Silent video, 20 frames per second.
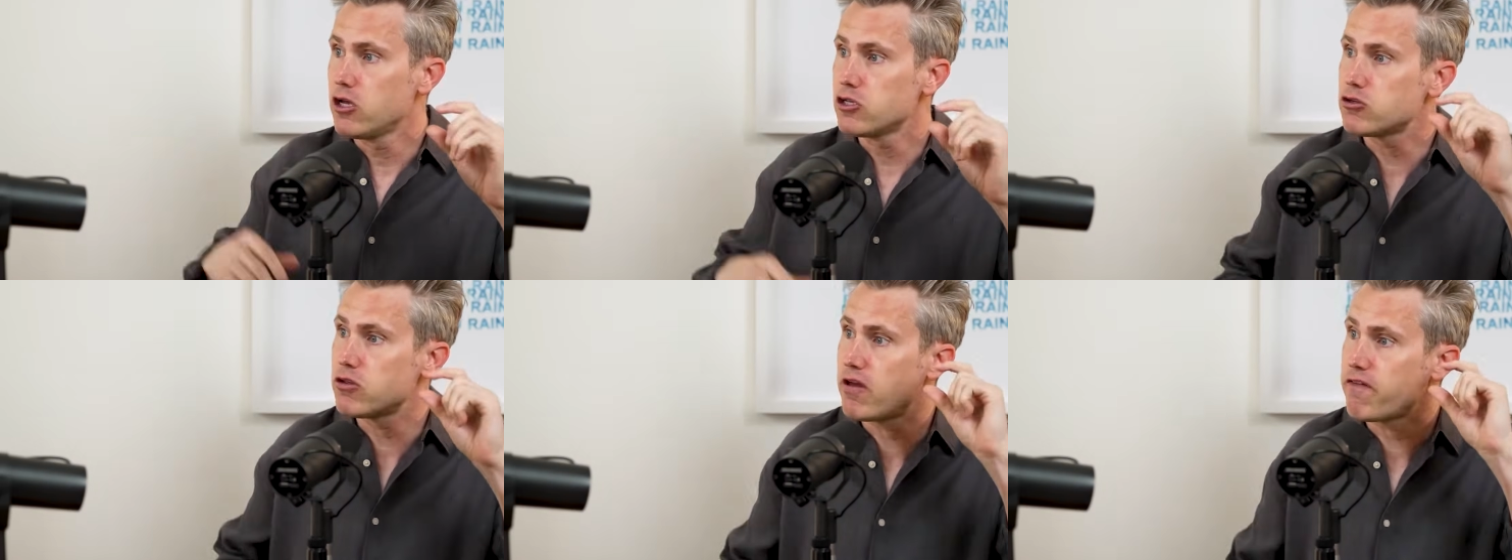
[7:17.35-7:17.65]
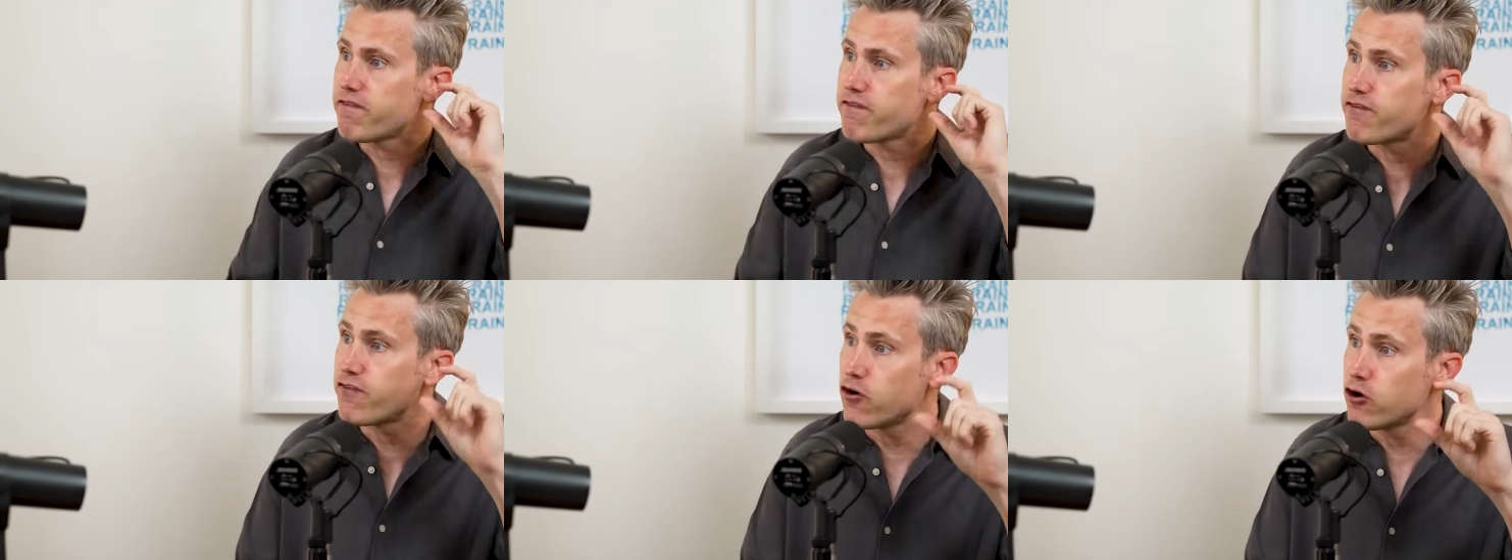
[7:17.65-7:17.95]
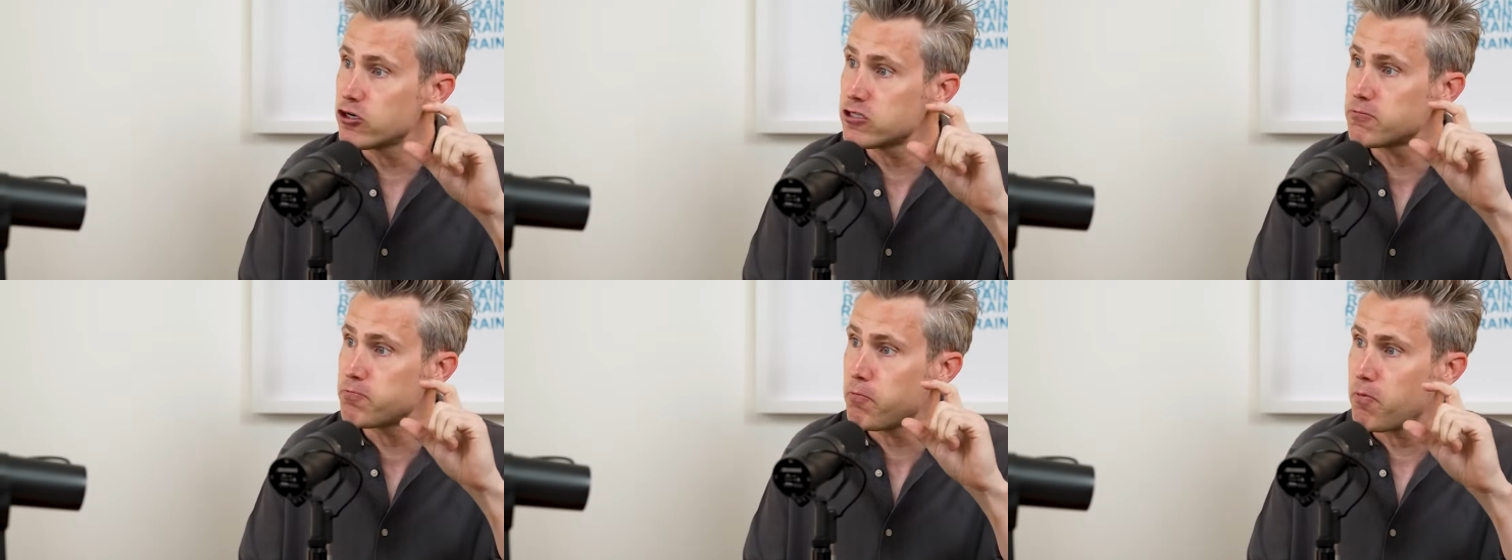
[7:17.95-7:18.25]
So that
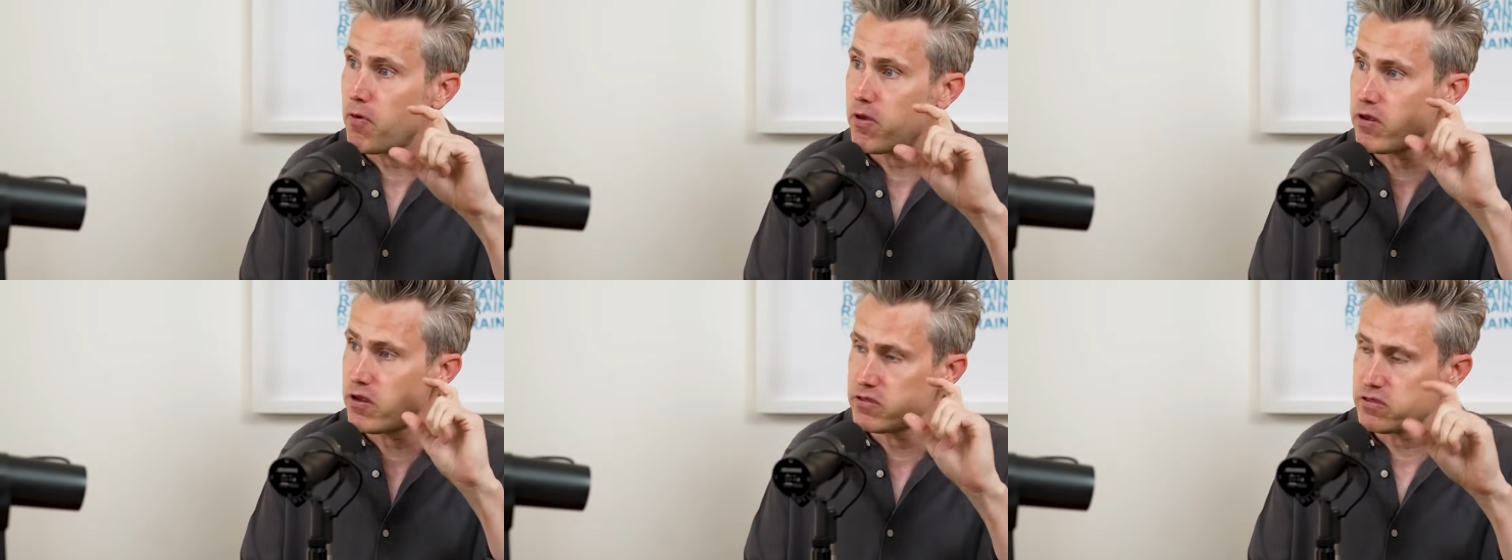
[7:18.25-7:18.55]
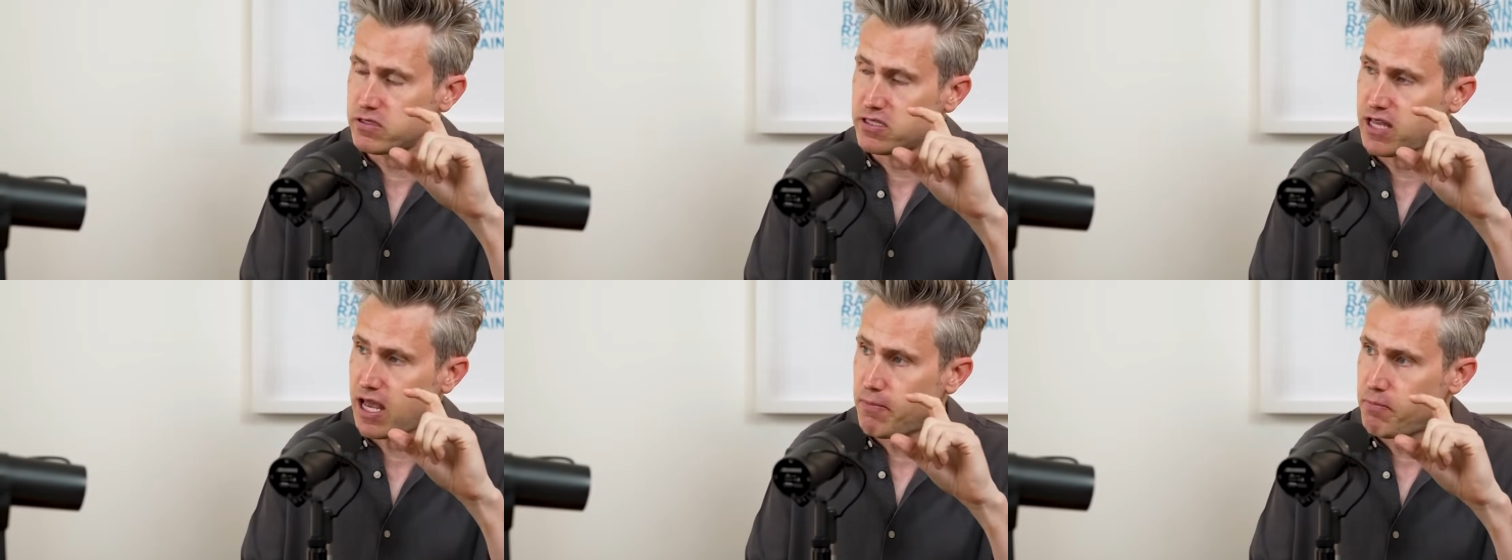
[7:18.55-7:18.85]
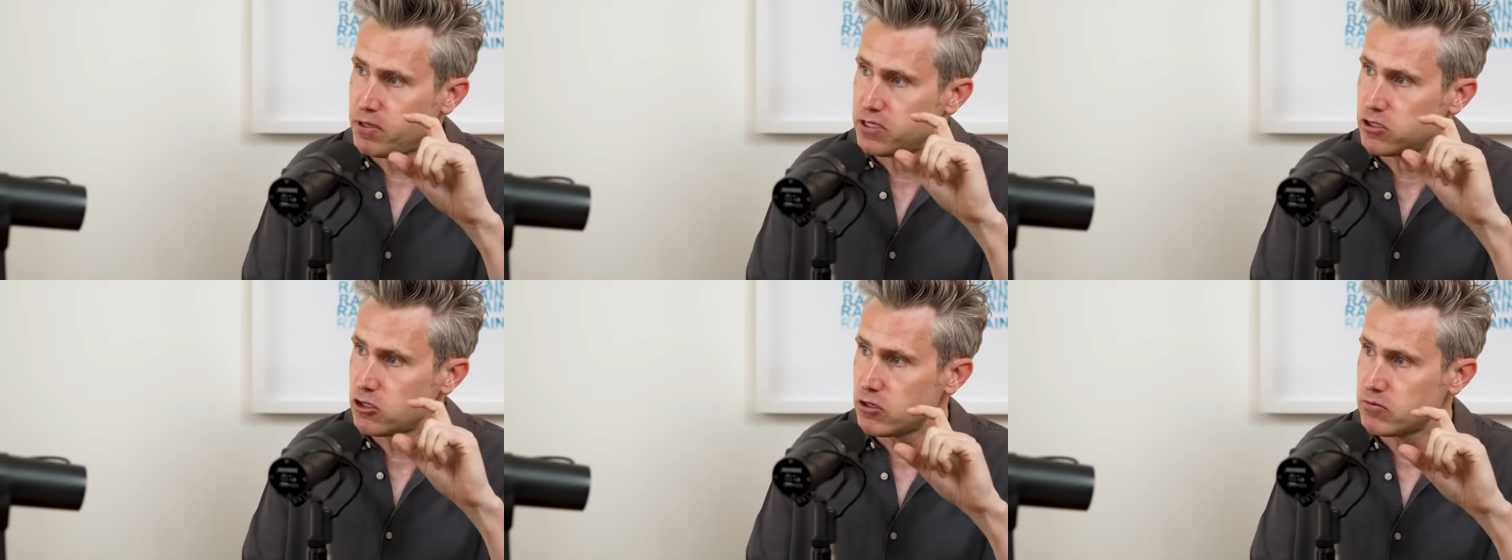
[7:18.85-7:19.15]
first
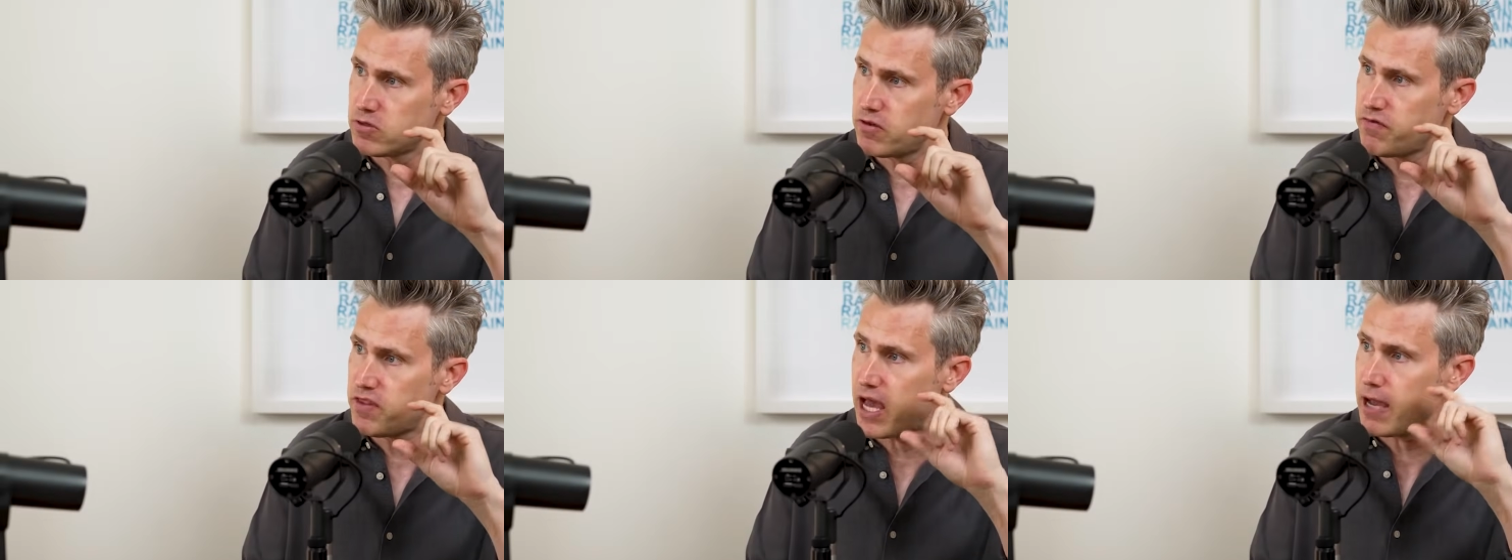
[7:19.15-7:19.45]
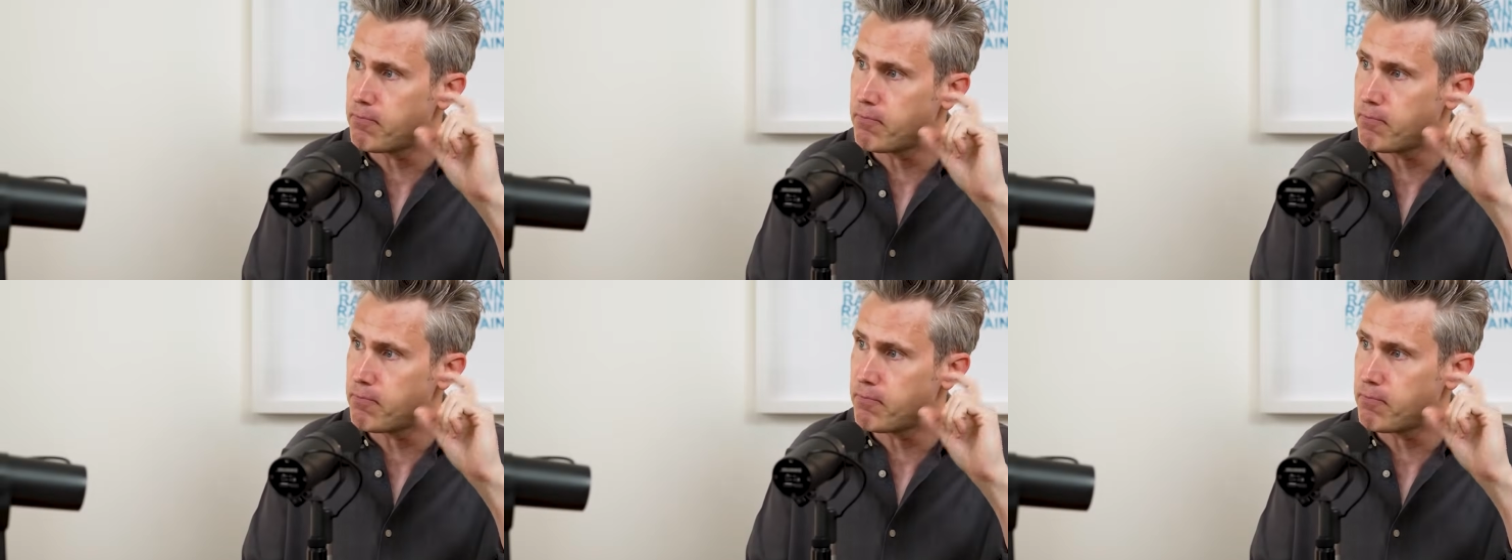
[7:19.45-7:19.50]
step in terms of